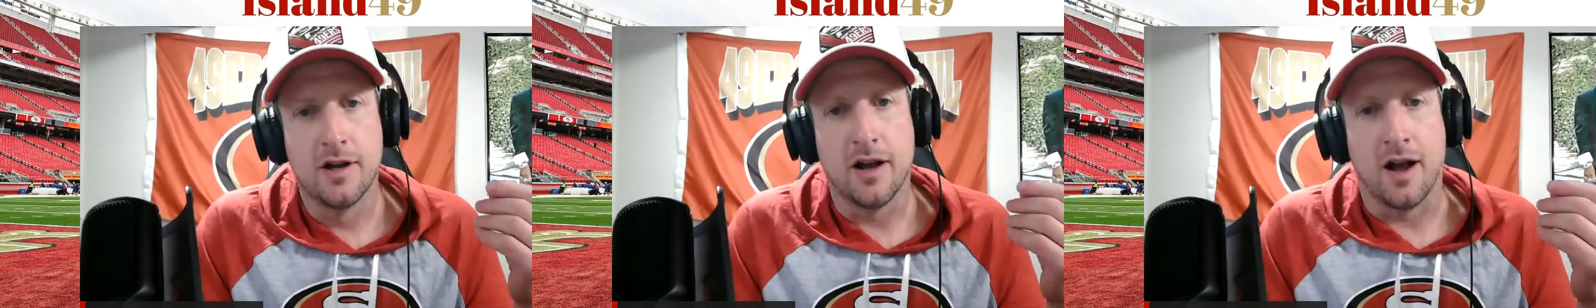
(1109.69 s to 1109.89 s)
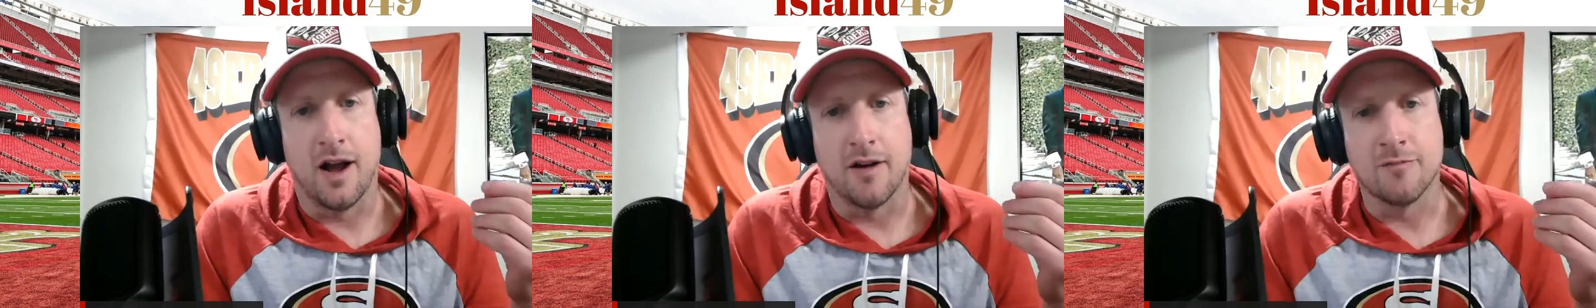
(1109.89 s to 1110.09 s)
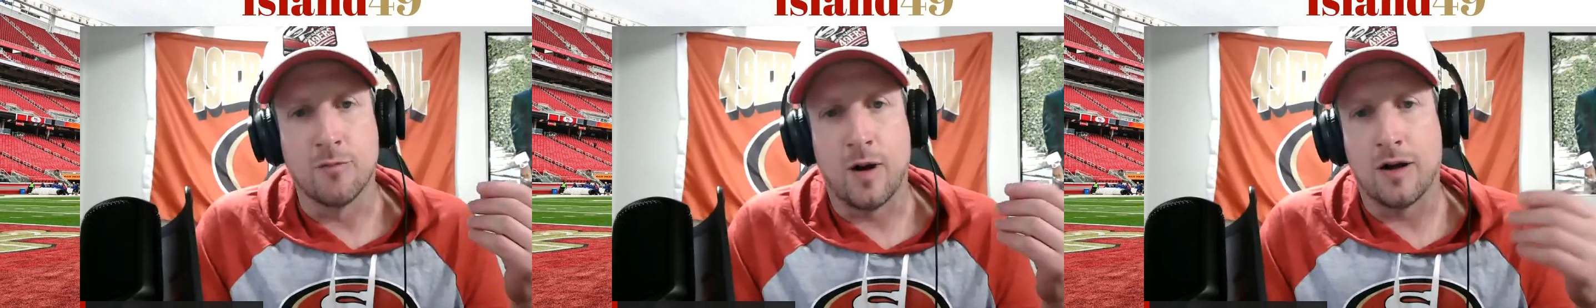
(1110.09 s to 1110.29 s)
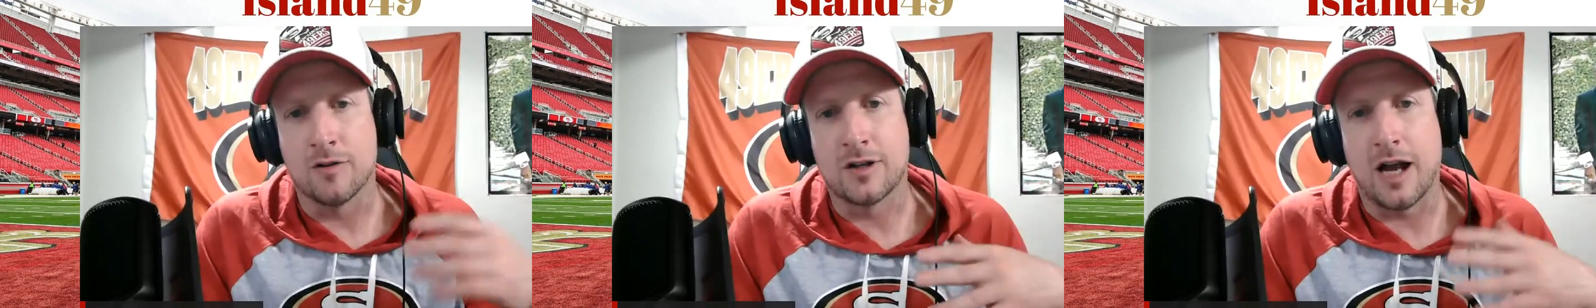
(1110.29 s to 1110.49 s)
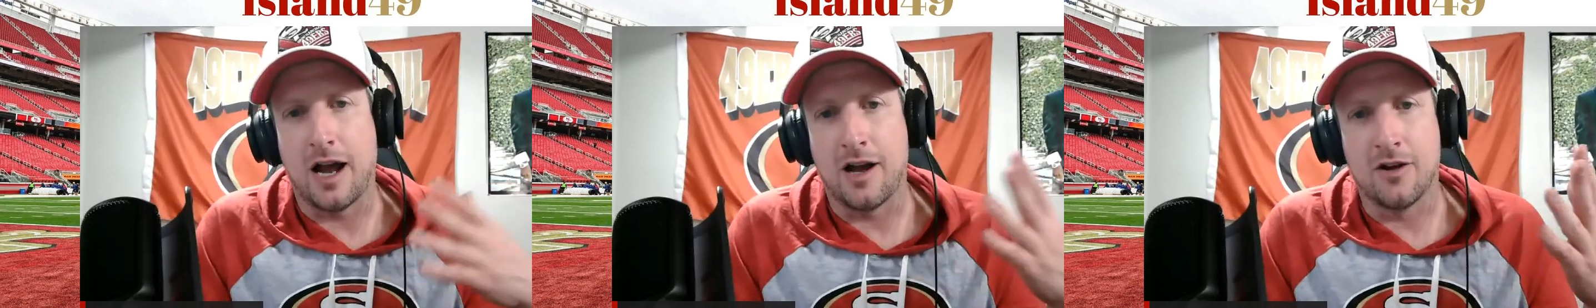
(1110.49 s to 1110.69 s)
While
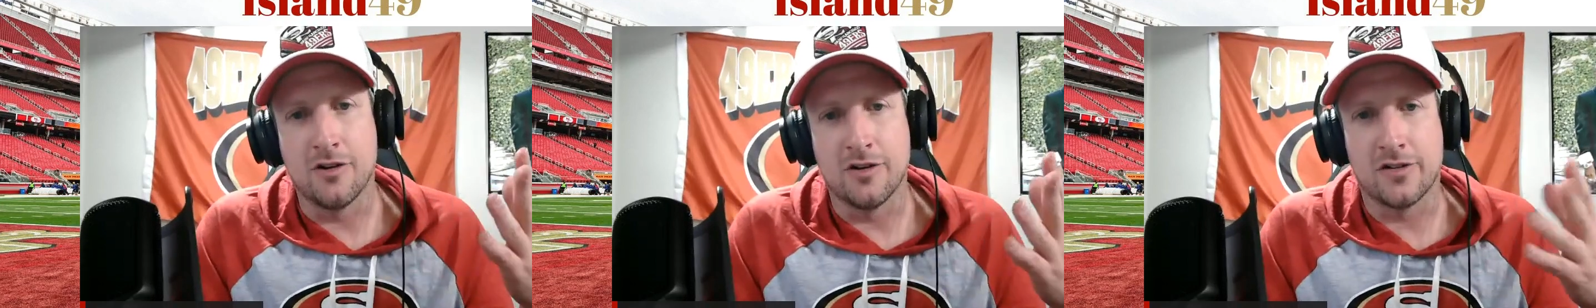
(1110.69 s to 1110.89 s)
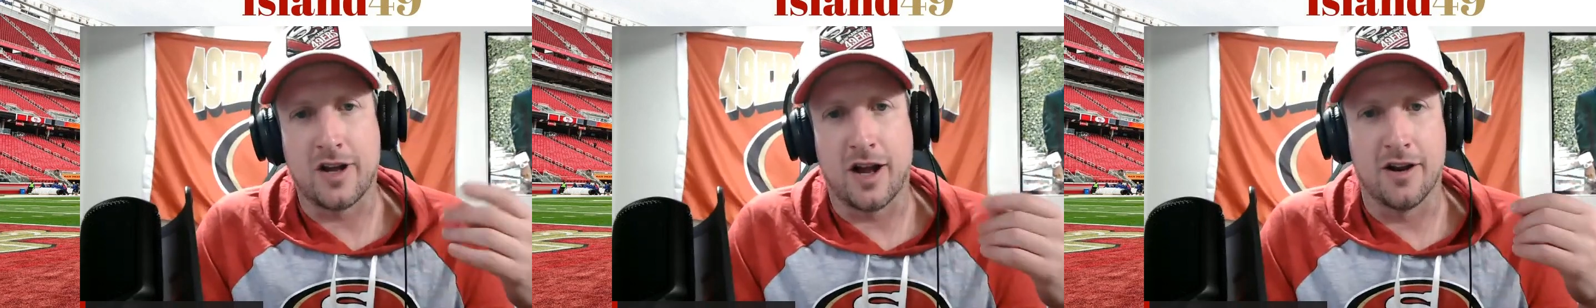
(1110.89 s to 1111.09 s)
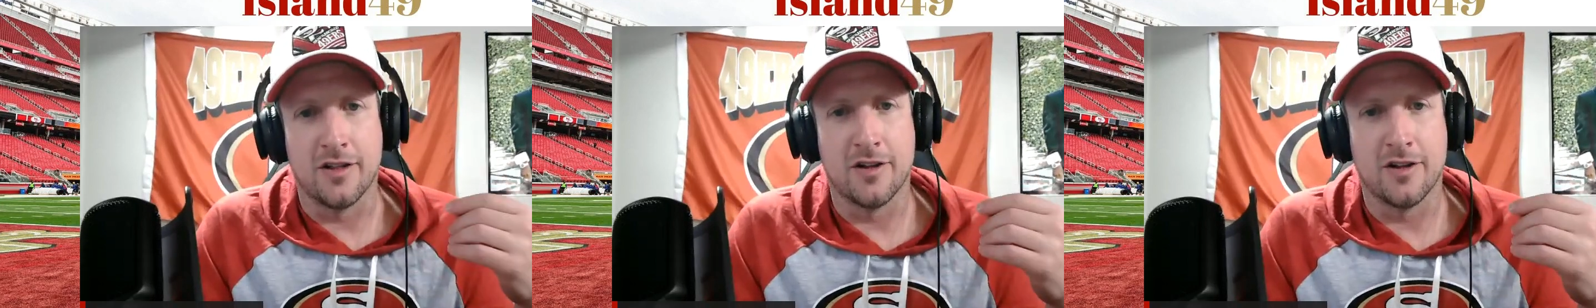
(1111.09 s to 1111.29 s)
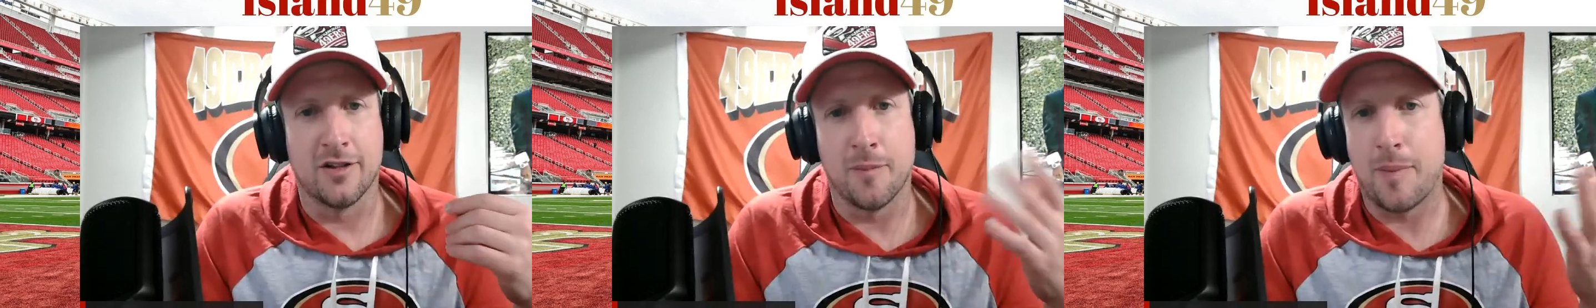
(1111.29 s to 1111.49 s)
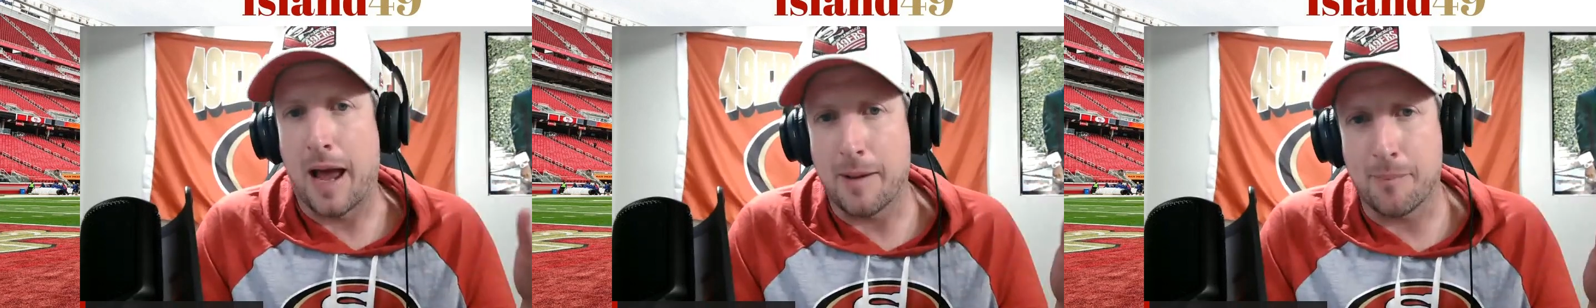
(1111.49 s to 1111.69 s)
Kyle is kind of
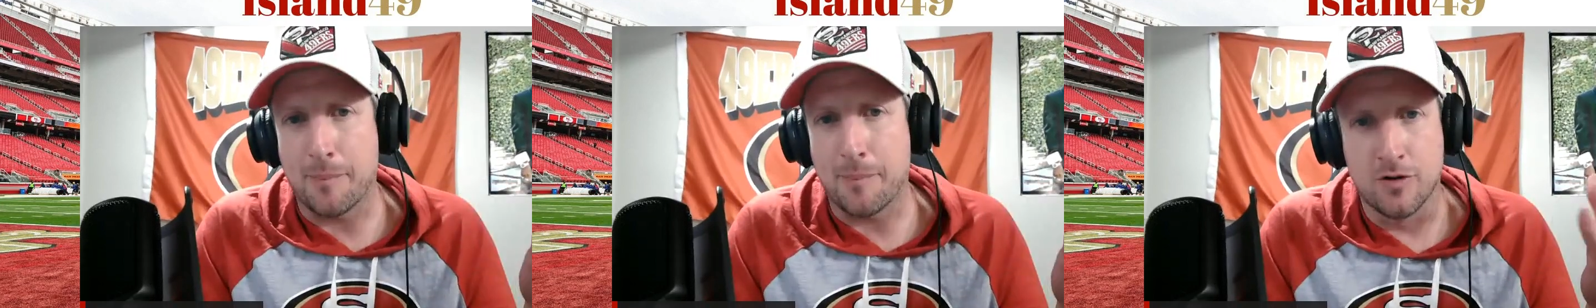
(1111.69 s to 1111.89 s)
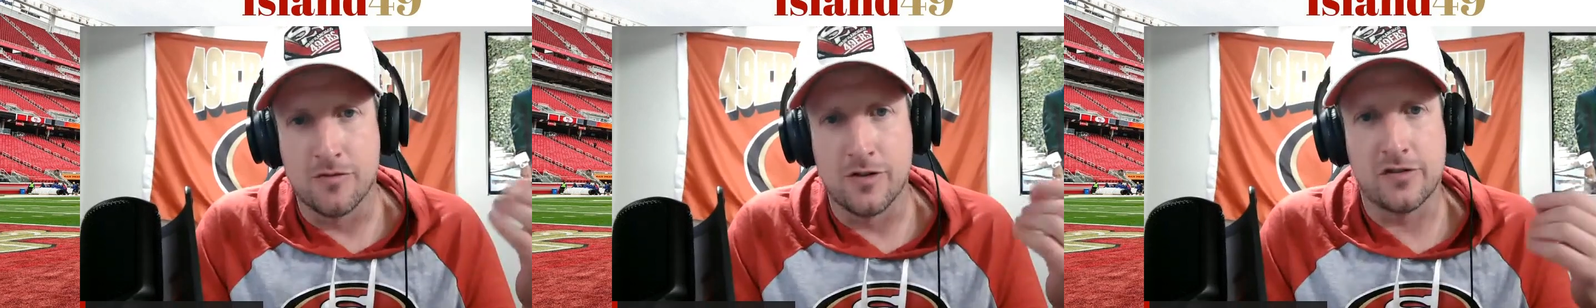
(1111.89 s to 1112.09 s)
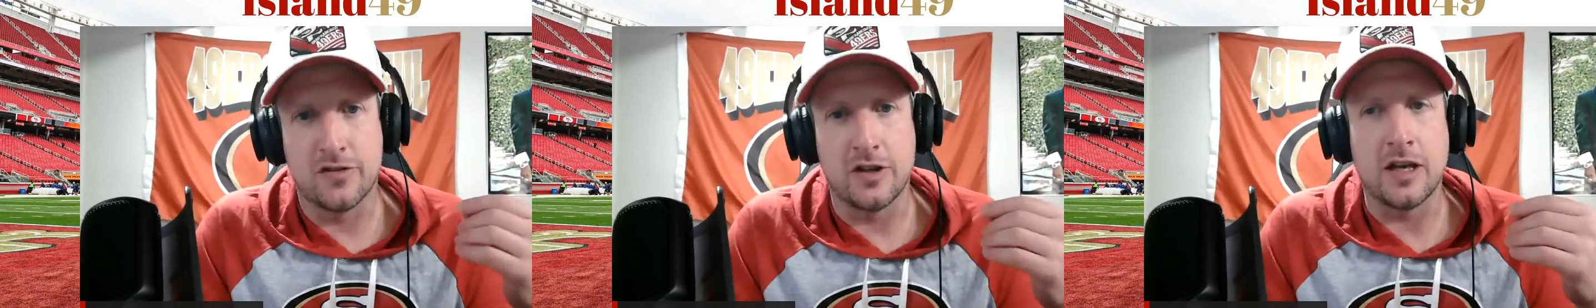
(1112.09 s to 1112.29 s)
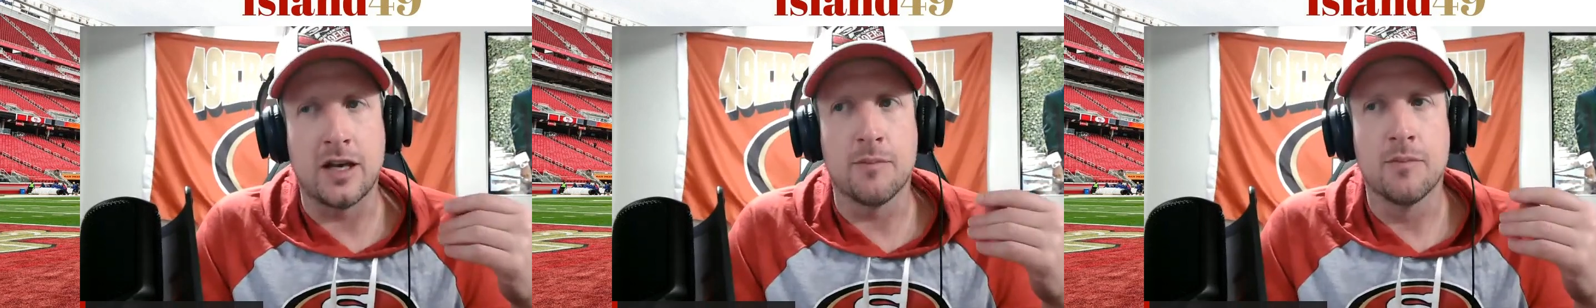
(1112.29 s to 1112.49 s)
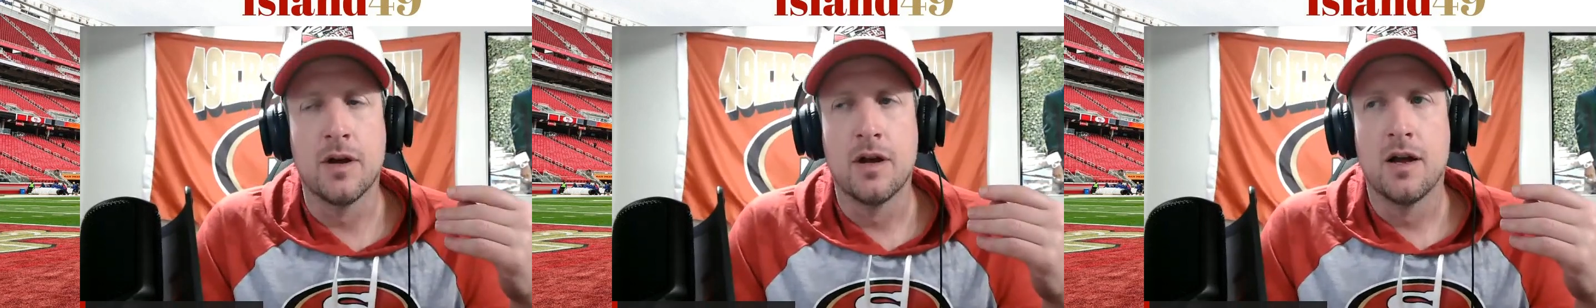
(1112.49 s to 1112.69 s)
the backbone of this
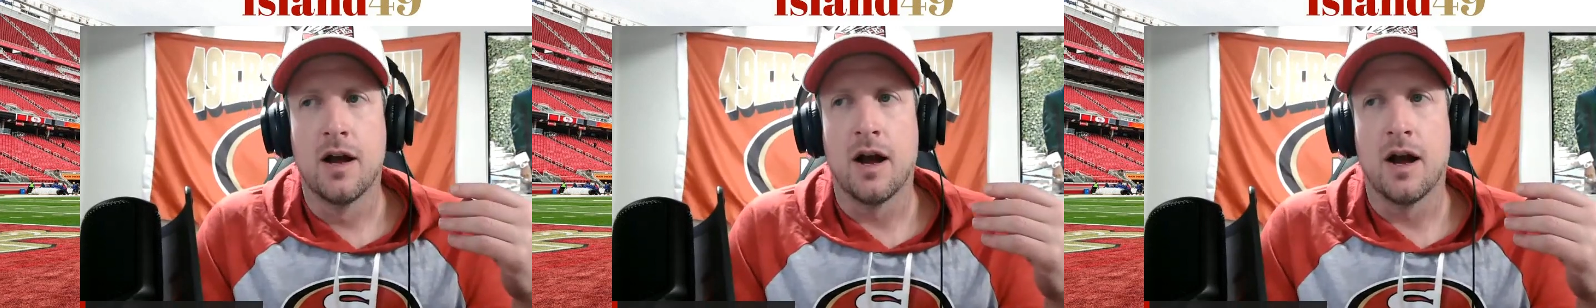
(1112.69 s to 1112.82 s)
team,